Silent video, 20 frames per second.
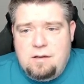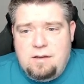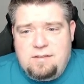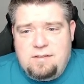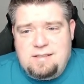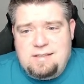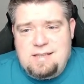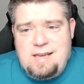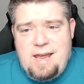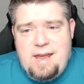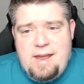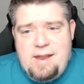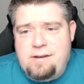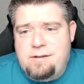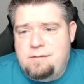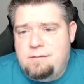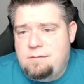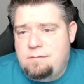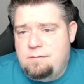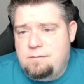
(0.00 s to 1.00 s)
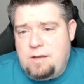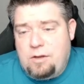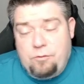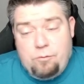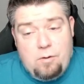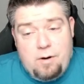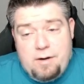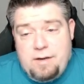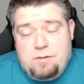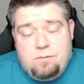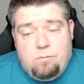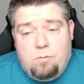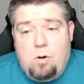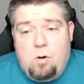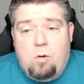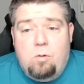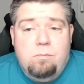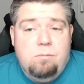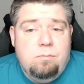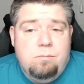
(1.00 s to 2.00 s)
It's a 10. That's what I need to
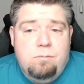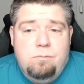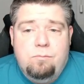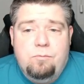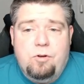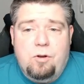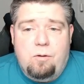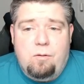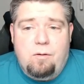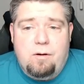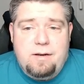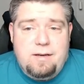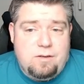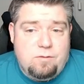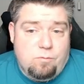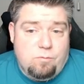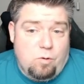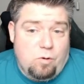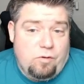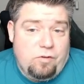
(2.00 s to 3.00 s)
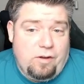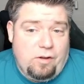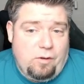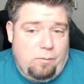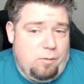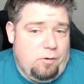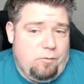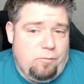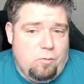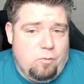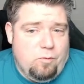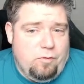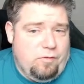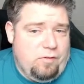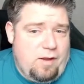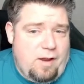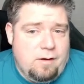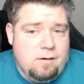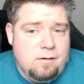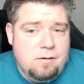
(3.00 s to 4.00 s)
roll. So I need to roll a 6 plus 4 is
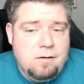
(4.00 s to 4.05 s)
10.